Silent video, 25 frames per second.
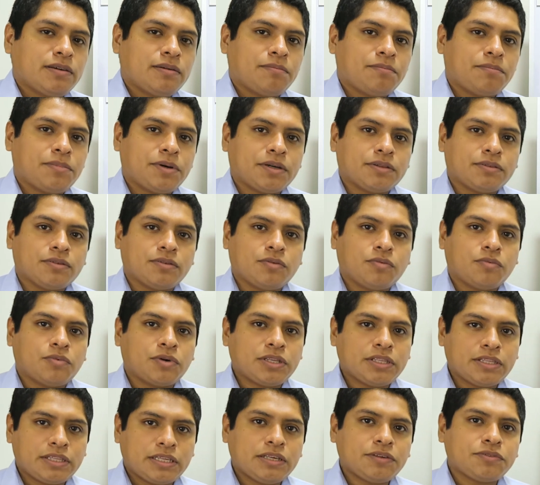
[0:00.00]
but
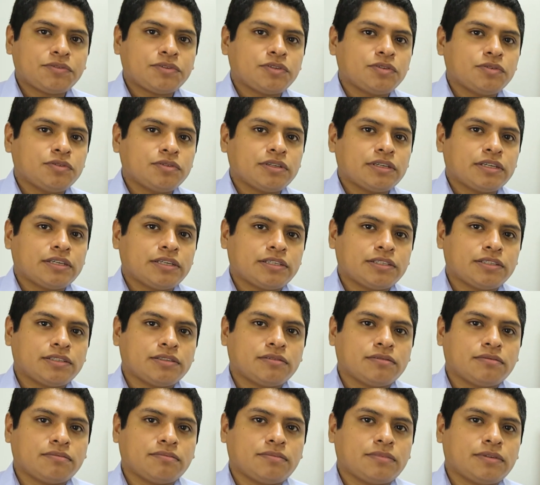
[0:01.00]
what it gives you
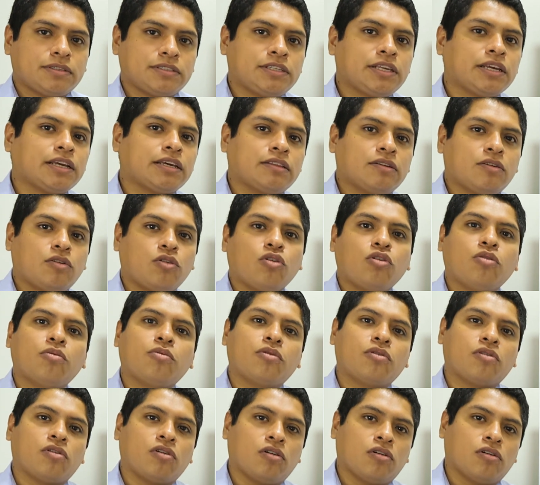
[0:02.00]
is it's like an
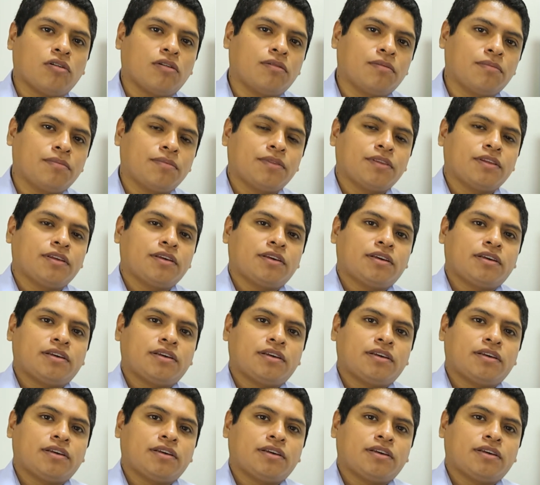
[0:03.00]
overall